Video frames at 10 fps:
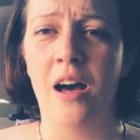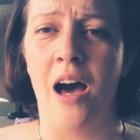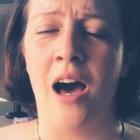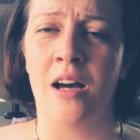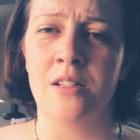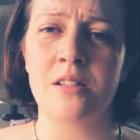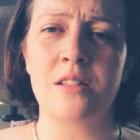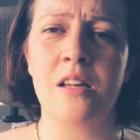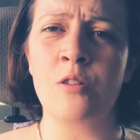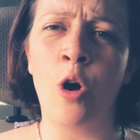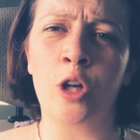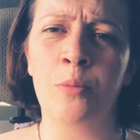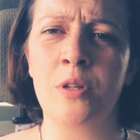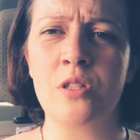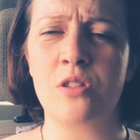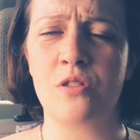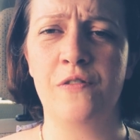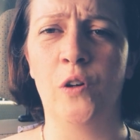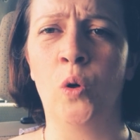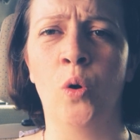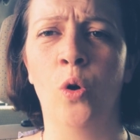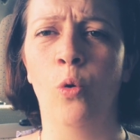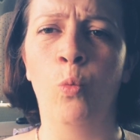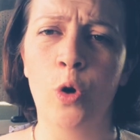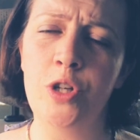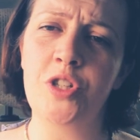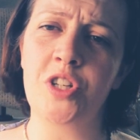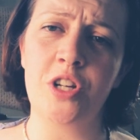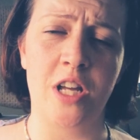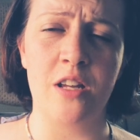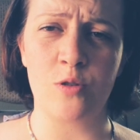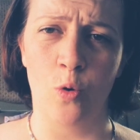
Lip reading: And there's arguments for, would today's